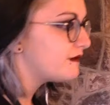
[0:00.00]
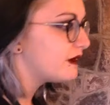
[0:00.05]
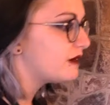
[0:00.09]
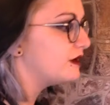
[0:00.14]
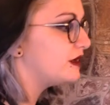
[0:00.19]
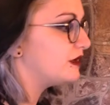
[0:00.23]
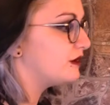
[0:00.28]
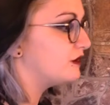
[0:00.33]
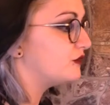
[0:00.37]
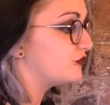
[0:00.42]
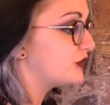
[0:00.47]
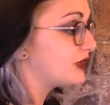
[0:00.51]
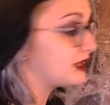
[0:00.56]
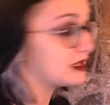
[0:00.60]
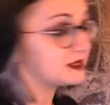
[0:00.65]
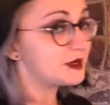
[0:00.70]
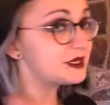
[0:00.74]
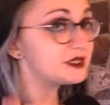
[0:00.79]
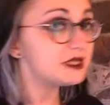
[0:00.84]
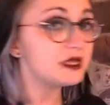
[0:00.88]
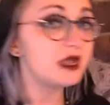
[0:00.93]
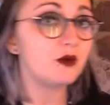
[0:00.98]
very good drink,
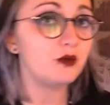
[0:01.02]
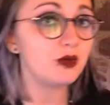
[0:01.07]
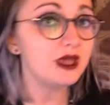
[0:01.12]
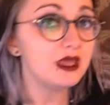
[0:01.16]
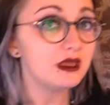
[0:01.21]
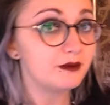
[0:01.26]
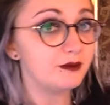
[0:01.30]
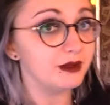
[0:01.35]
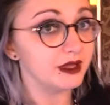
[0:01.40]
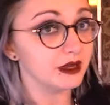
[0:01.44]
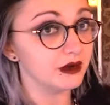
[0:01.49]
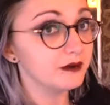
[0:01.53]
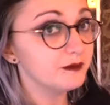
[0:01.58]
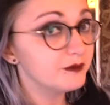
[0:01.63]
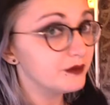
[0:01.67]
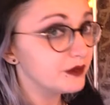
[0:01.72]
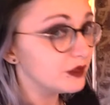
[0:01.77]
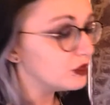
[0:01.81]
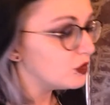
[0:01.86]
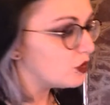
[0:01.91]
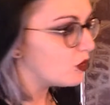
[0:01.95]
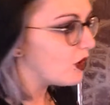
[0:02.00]
especially a weak beer,
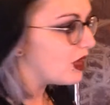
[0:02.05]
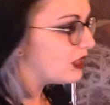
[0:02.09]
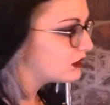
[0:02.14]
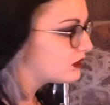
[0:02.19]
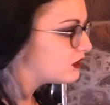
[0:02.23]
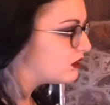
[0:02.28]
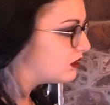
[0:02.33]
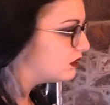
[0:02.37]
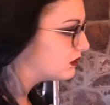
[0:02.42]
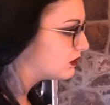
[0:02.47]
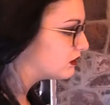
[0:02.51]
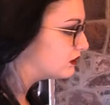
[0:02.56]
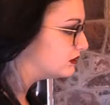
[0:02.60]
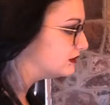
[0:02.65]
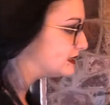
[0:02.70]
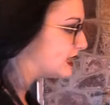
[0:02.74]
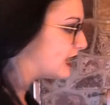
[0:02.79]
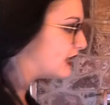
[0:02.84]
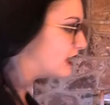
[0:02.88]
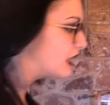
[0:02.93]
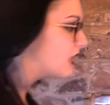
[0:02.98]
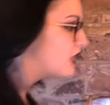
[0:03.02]
the low alcohol
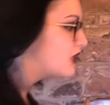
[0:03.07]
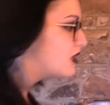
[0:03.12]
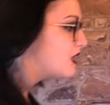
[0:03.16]
content.